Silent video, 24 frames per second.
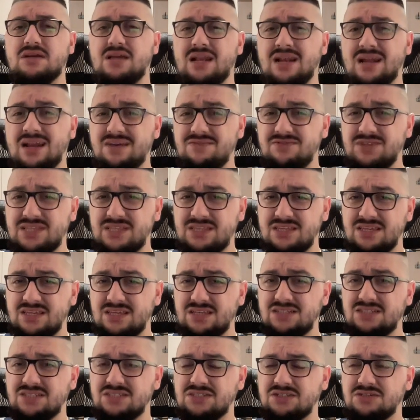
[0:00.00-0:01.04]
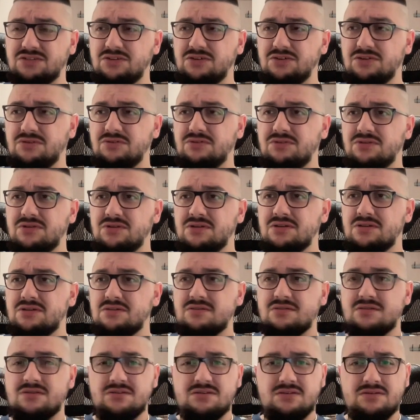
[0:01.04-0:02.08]
11 years ago,
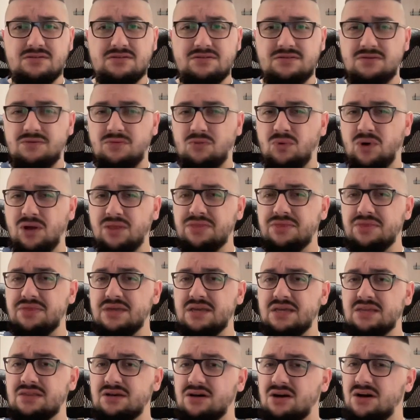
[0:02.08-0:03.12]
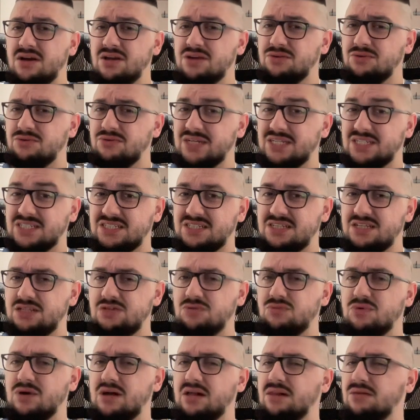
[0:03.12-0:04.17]
one thing that I always
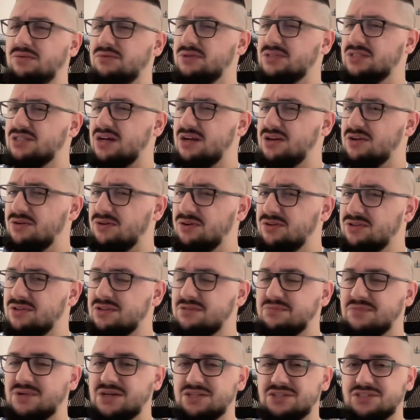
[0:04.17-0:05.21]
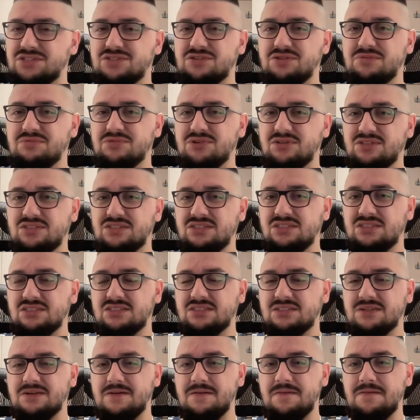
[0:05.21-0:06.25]
did well was I honored my stop
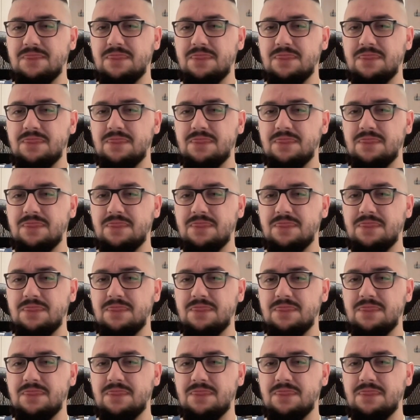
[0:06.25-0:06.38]
losses.